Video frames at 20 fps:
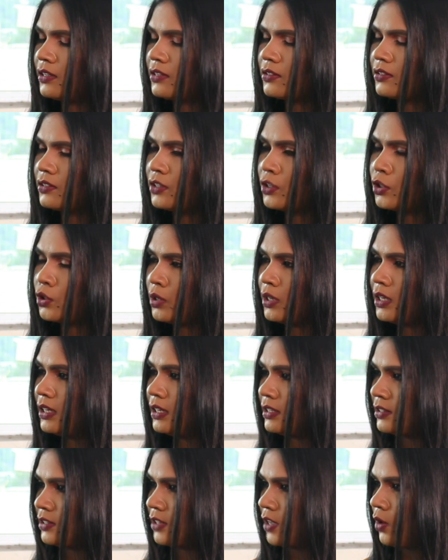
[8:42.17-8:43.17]
a degree in
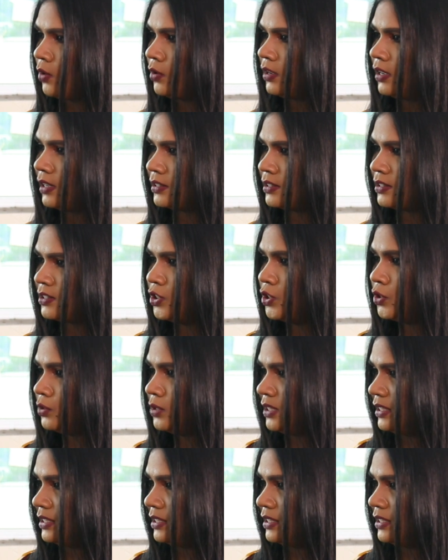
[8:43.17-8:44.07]
it now at UTT.